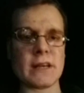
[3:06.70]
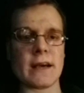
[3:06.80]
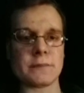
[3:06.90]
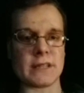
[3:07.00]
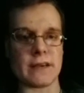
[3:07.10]

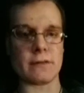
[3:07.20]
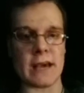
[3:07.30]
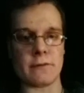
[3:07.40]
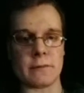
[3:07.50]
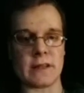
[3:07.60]
even have them in
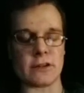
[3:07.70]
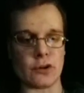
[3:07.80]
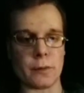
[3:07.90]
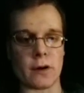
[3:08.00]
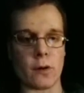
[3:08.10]
the Super
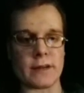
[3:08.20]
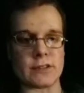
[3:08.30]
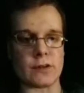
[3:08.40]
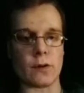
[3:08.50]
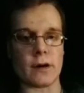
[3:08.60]
Coin
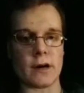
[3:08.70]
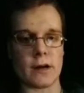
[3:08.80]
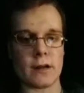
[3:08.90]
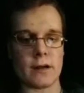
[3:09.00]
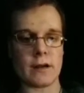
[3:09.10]
store
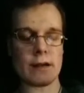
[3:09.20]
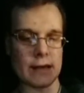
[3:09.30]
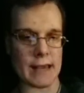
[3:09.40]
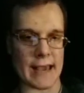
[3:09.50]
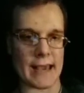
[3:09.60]

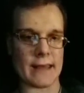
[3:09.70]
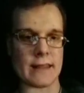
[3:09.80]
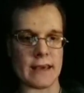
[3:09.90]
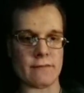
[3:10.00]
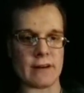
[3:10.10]
and they even
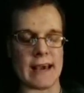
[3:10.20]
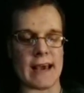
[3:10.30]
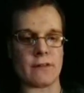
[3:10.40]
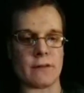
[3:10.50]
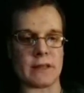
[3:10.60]
have them in
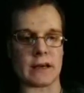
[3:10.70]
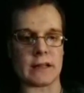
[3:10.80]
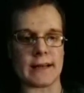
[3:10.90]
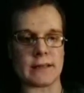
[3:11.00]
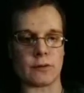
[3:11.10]
the
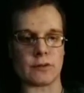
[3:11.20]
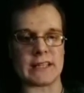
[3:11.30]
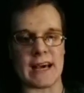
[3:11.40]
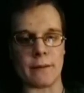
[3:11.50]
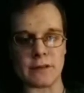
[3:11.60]
collectibles tab
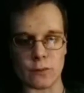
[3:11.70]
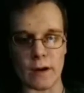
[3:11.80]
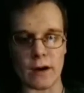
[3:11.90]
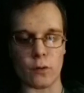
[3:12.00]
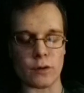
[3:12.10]
as well,
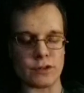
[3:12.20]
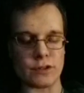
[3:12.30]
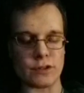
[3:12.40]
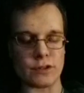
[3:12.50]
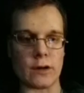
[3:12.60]
which is really
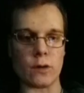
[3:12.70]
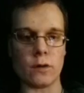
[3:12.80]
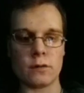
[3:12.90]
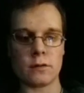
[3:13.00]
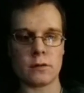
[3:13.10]
cool.
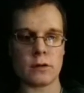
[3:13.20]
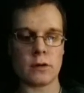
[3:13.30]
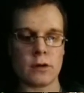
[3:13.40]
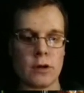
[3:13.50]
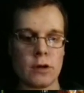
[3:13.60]

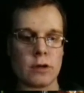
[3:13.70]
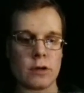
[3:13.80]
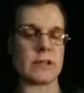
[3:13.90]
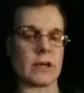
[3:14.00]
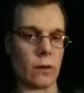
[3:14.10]

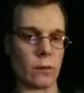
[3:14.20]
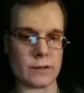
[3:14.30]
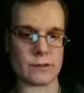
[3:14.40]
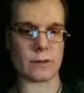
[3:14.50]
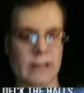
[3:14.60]
So, which is really
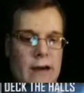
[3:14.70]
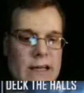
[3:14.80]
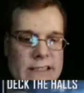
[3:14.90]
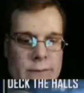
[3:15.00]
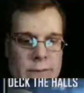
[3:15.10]
awesome.
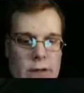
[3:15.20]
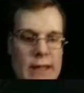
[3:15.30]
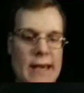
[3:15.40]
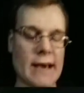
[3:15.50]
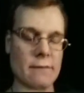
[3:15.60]
So they
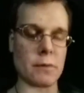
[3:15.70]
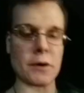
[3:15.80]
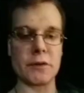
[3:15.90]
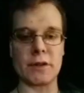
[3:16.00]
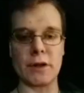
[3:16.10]
have both of
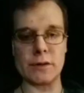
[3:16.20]
those in there